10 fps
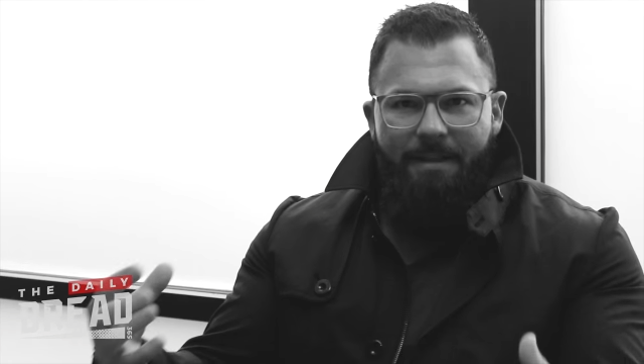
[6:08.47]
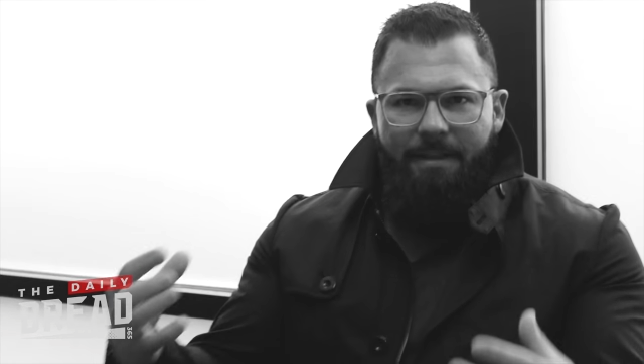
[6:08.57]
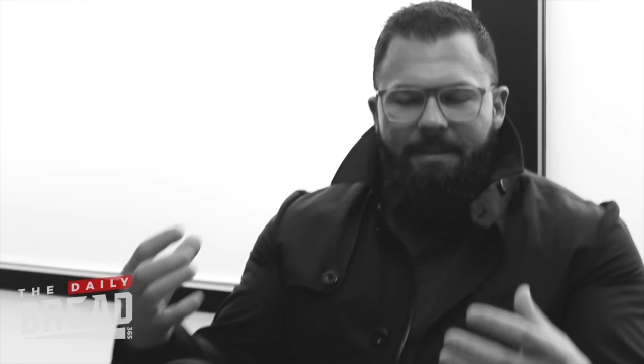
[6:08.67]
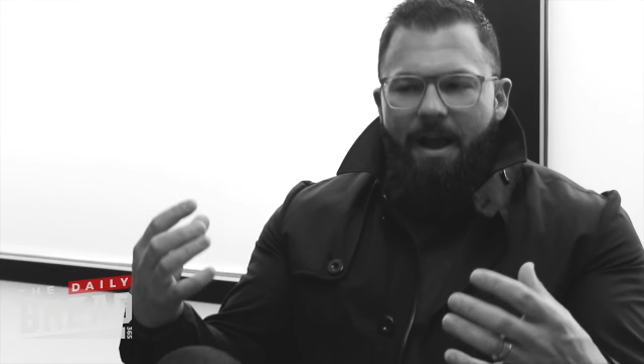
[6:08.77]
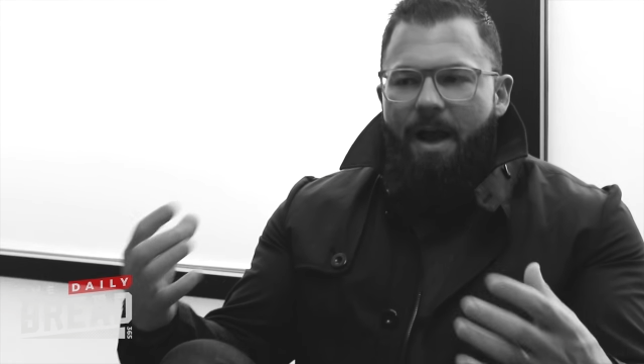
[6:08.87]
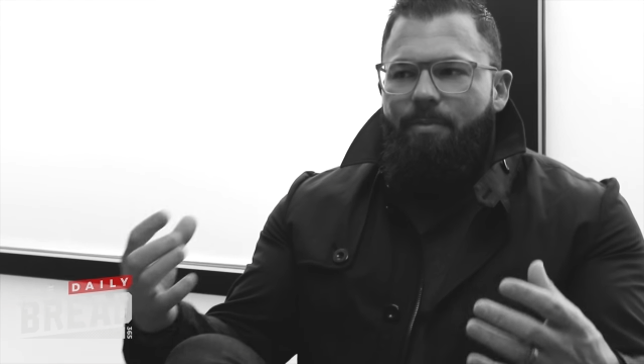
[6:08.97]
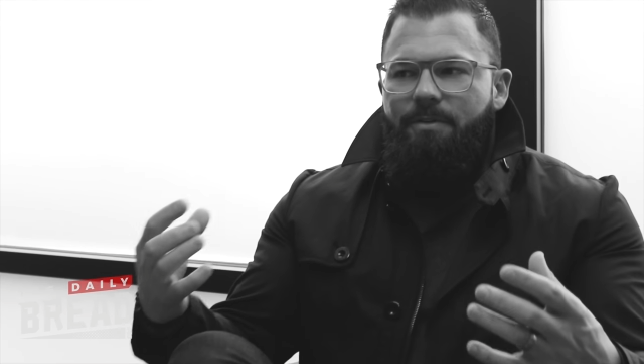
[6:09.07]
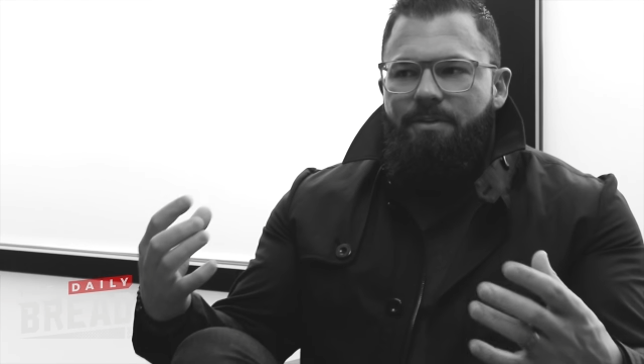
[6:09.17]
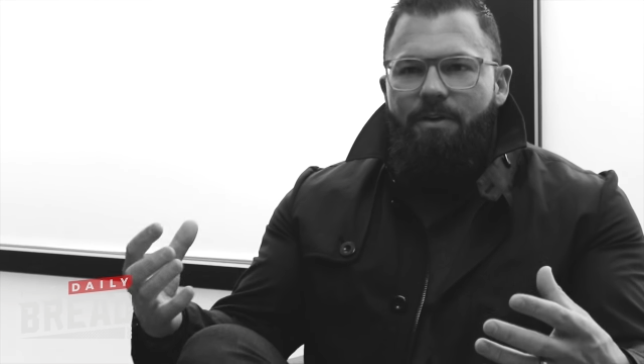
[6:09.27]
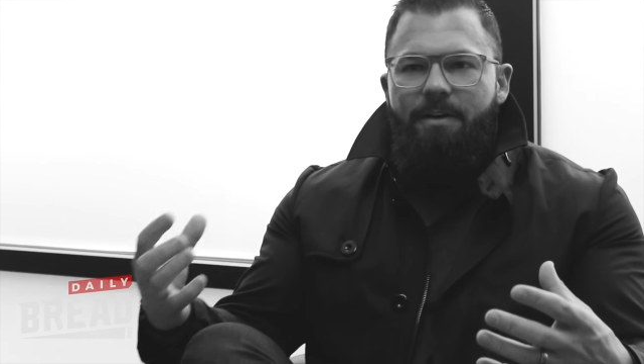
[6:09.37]
That the
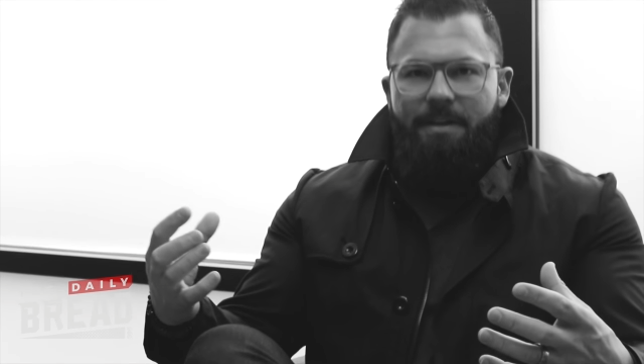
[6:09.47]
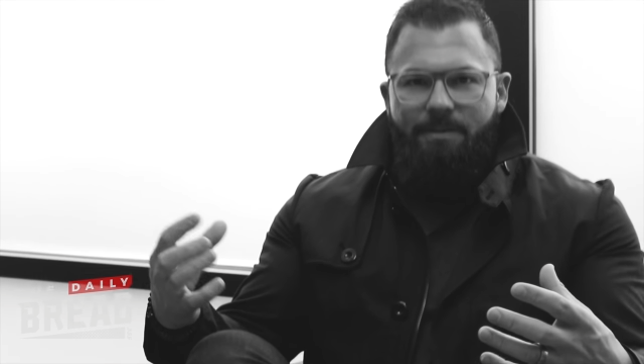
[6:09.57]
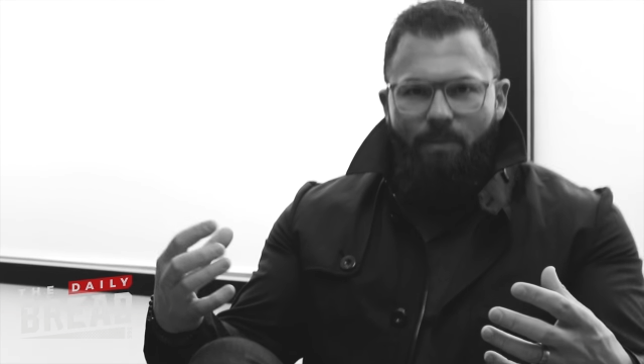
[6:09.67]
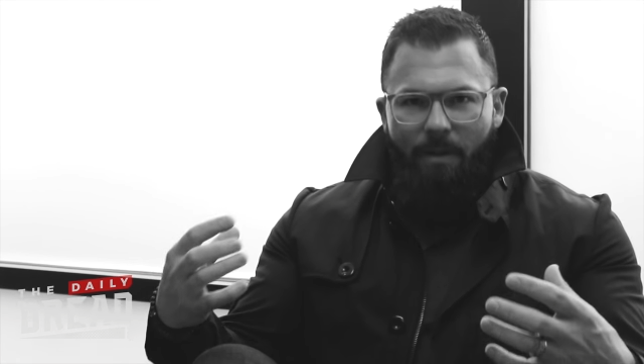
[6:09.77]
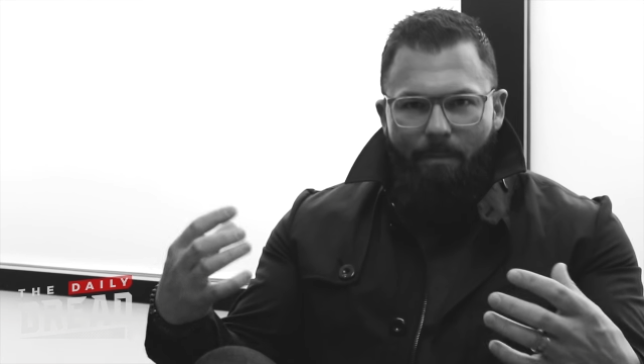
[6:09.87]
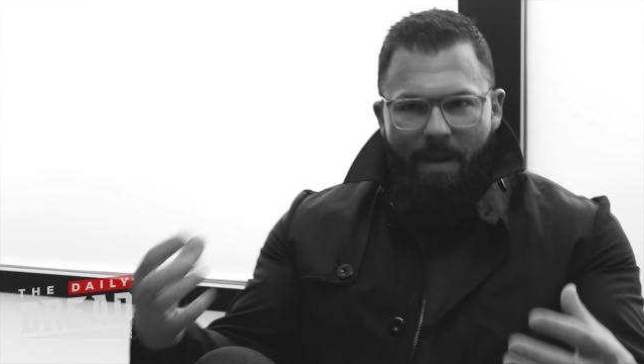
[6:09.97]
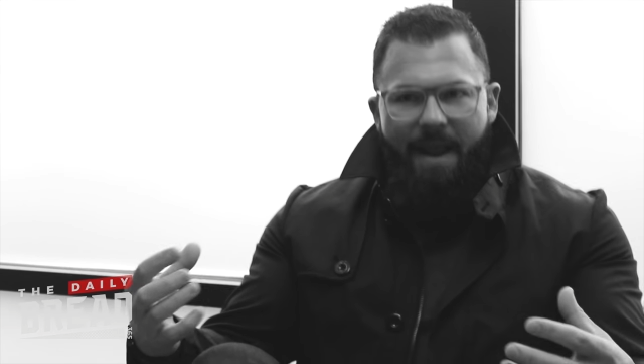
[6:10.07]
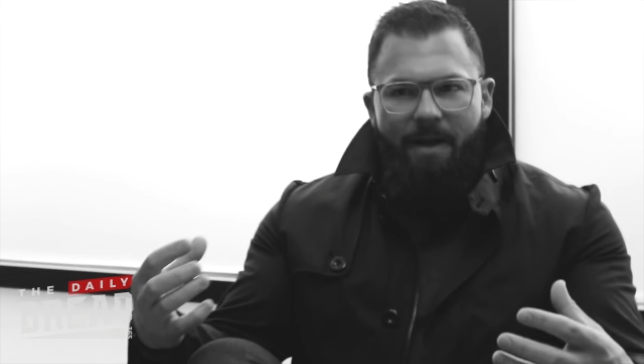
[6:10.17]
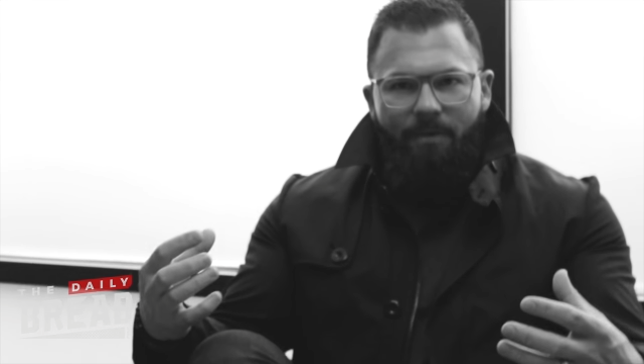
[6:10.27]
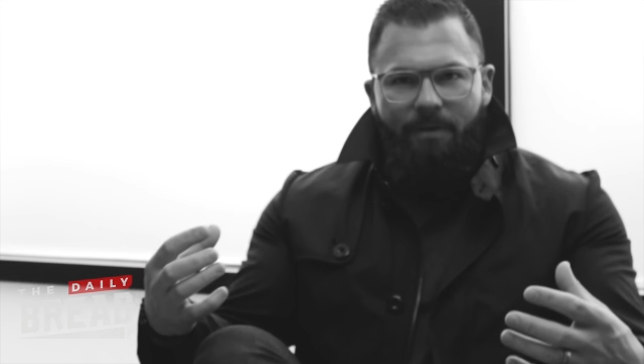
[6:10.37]
opportunities will
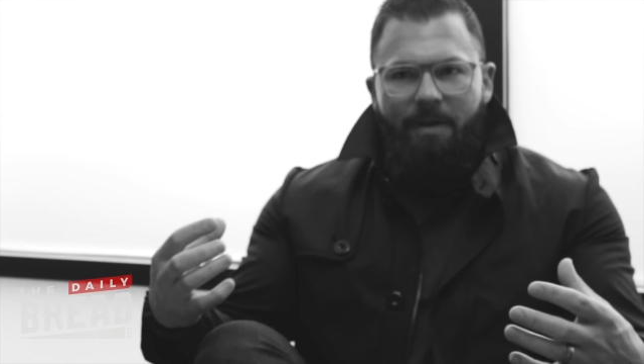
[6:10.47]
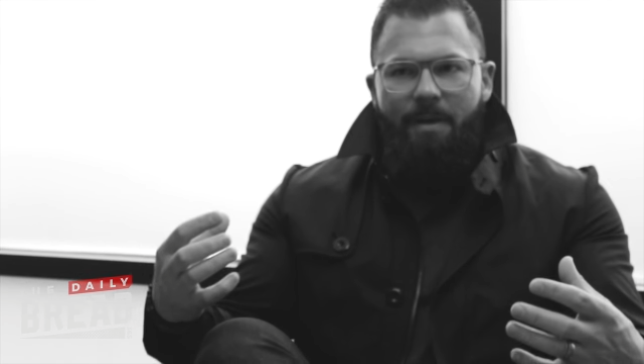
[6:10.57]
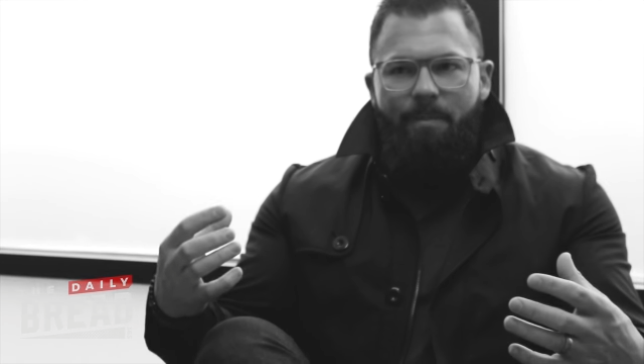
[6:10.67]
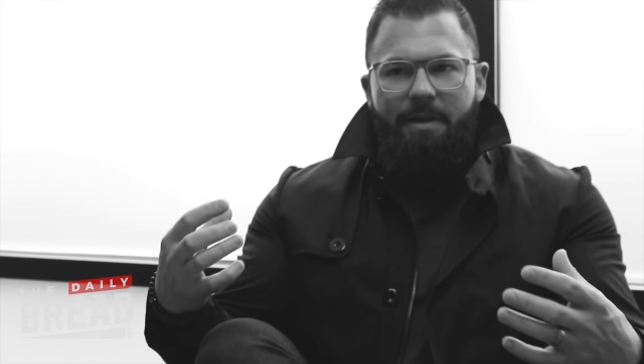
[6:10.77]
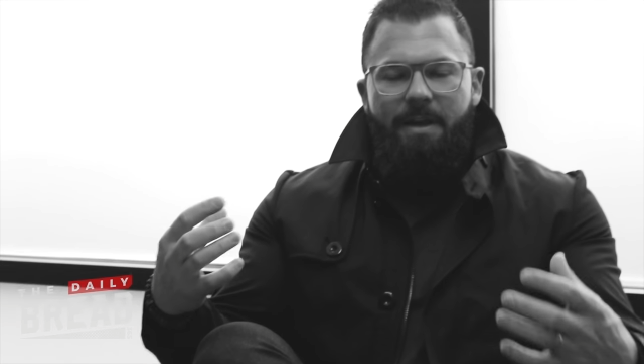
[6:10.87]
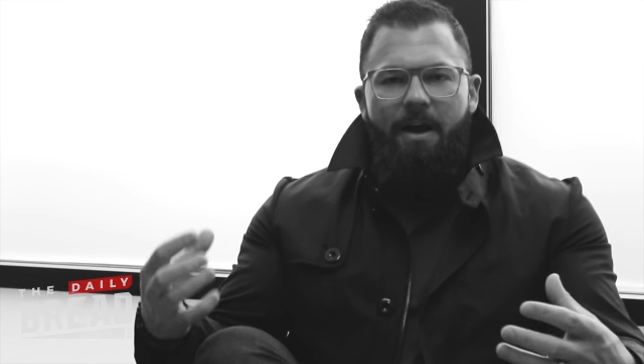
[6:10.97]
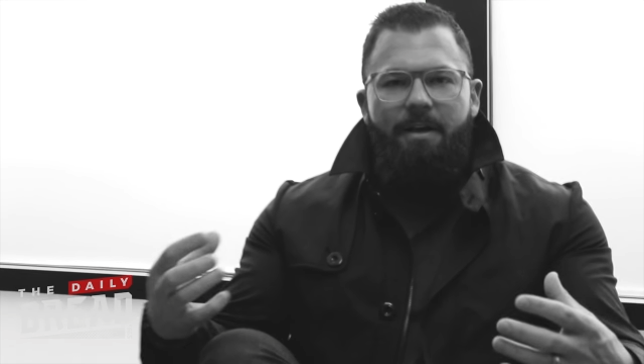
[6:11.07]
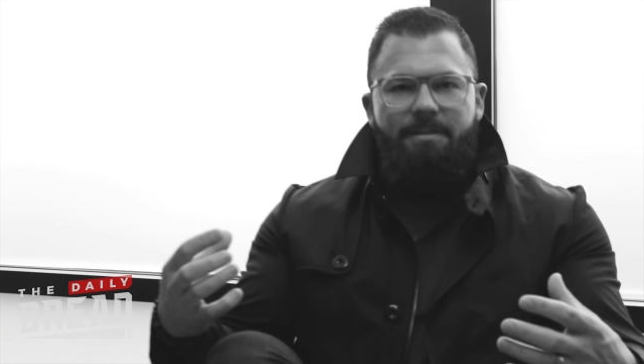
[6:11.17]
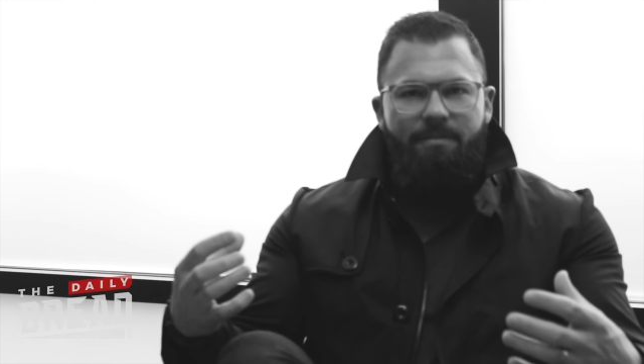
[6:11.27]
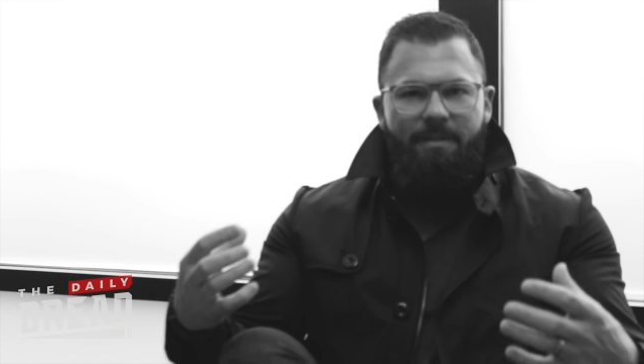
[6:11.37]
abound
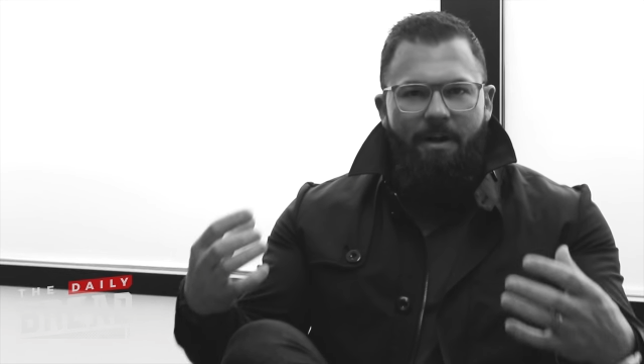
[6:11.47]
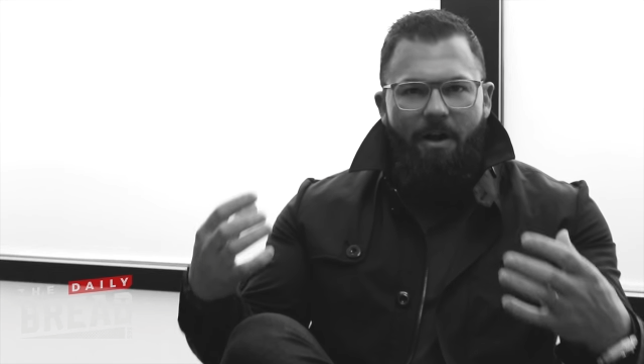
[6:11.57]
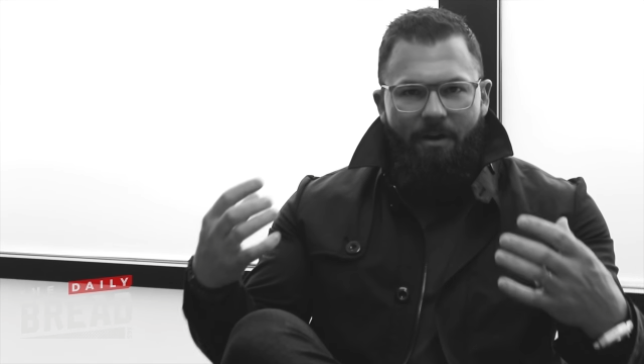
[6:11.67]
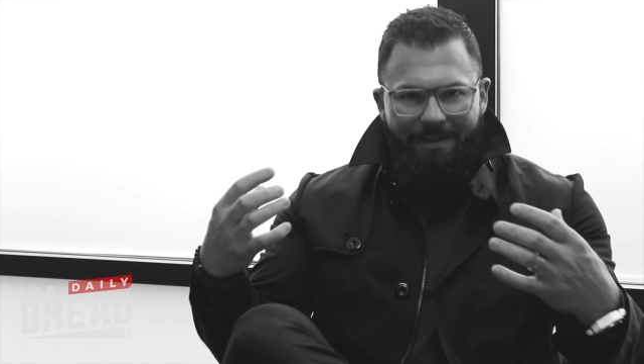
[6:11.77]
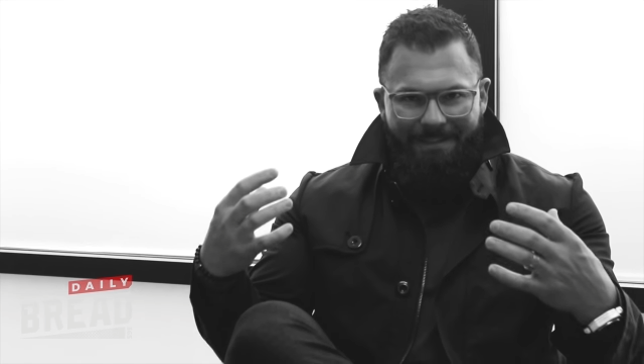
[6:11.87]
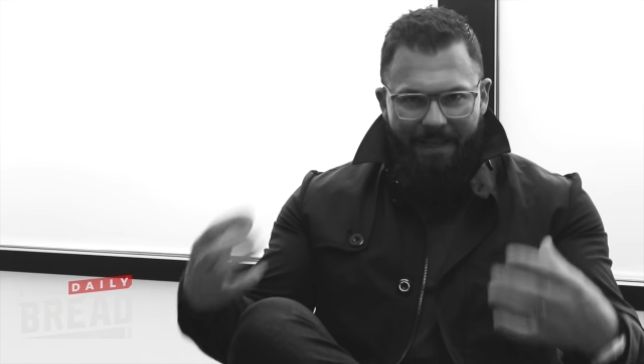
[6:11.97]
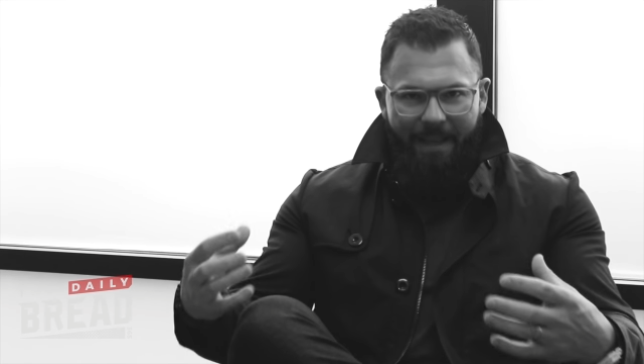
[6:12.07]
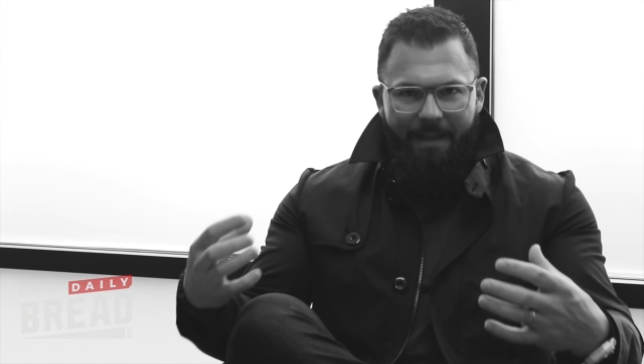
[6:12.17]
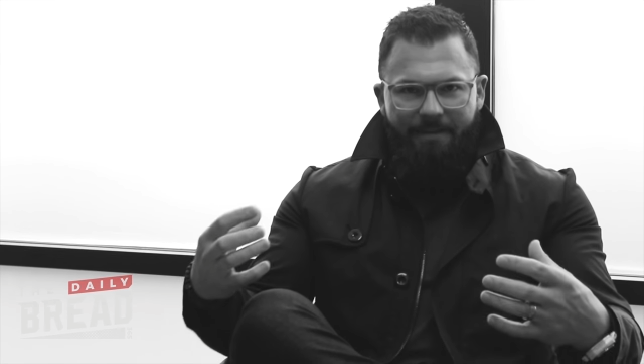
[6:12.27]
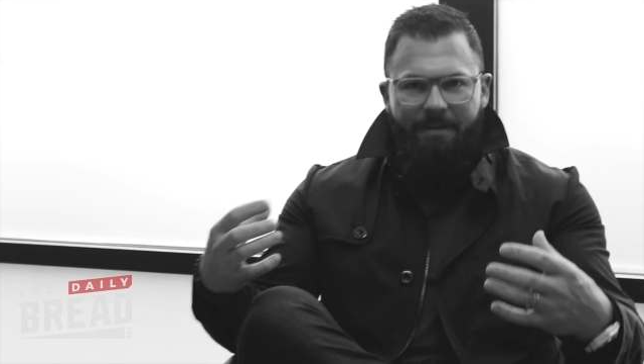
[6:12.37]
because of the, our
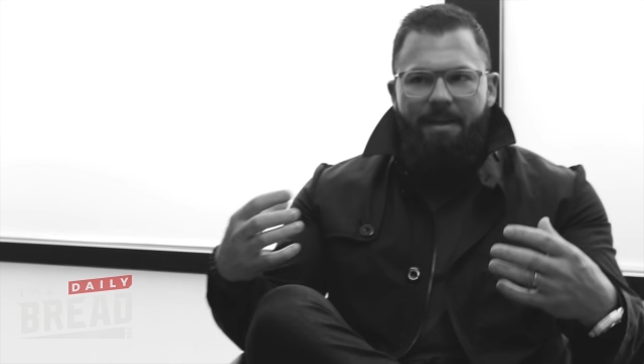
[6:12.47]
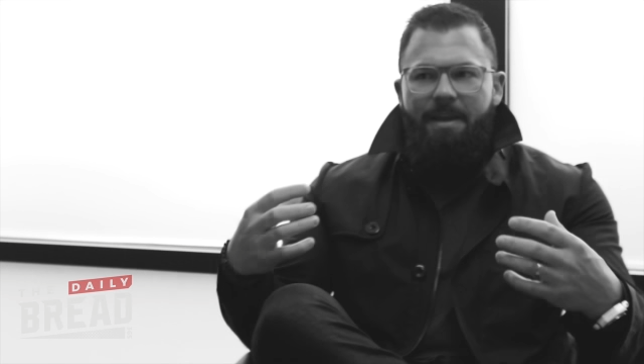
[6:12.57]
intent,